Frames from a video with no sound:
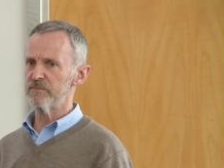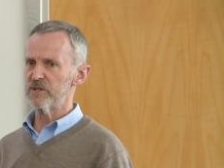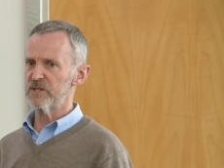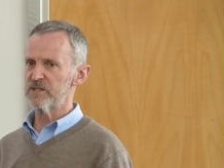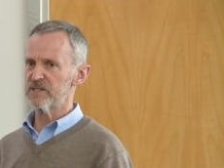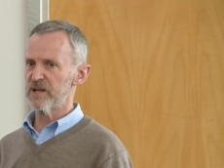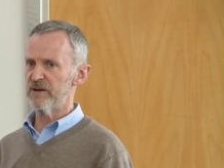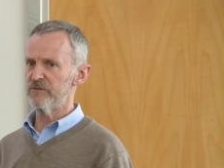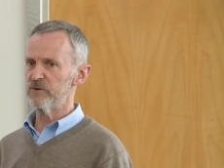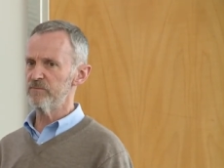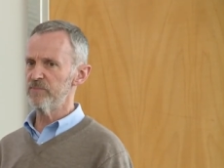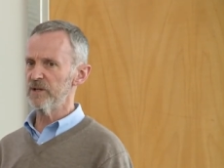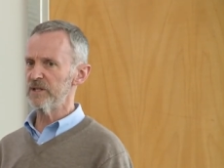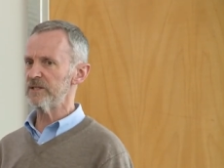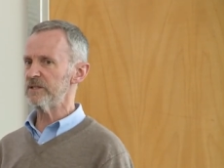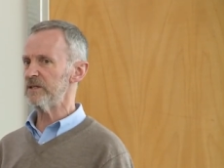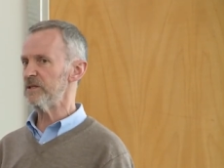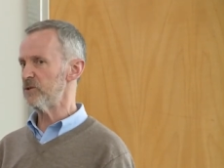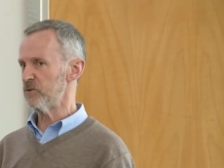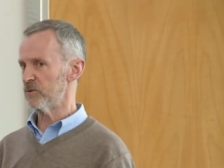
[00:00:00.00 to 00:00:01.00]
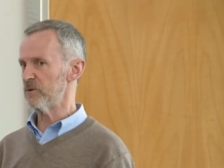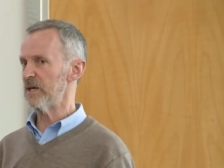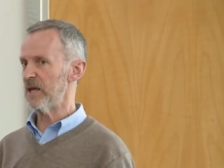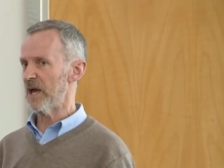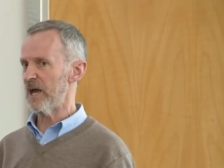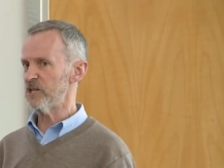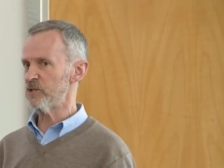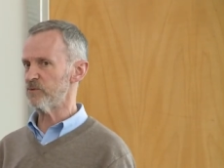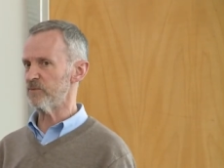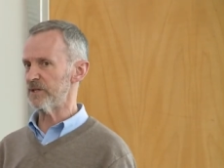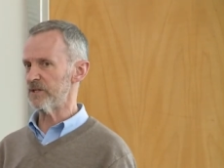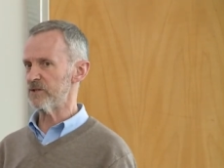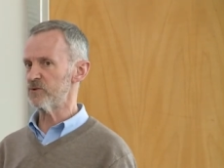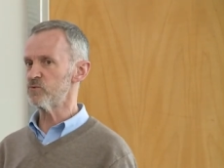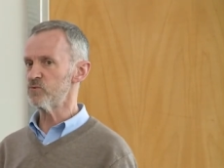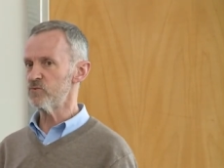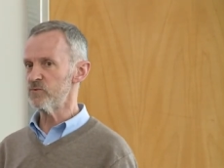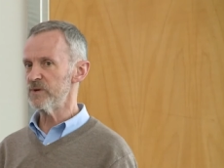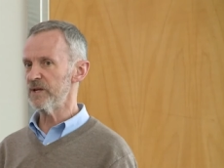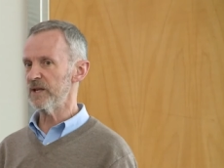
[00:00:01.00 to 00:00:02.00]
discoverability to engagement is
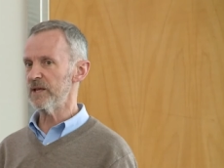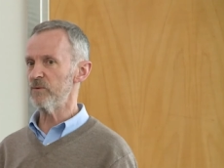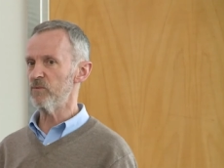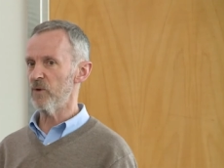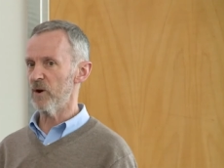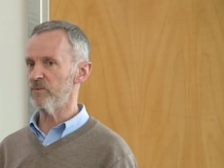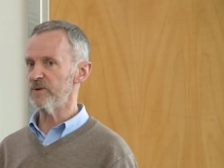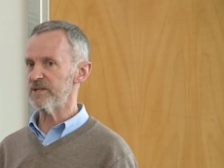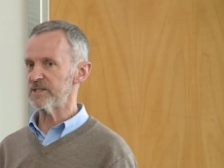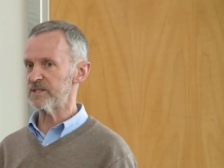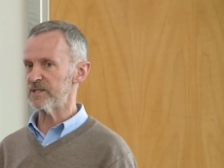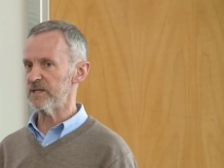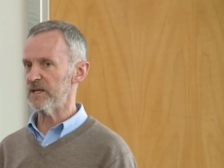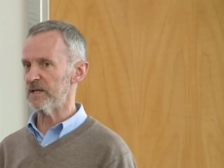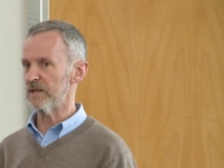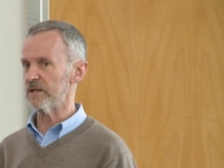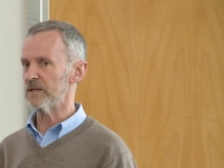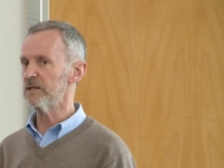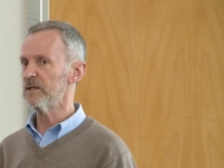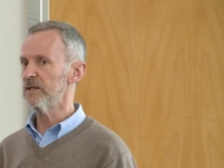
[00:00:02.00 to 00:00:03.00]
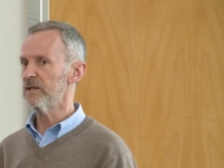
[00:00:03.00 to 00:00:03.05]
really what we're seeing.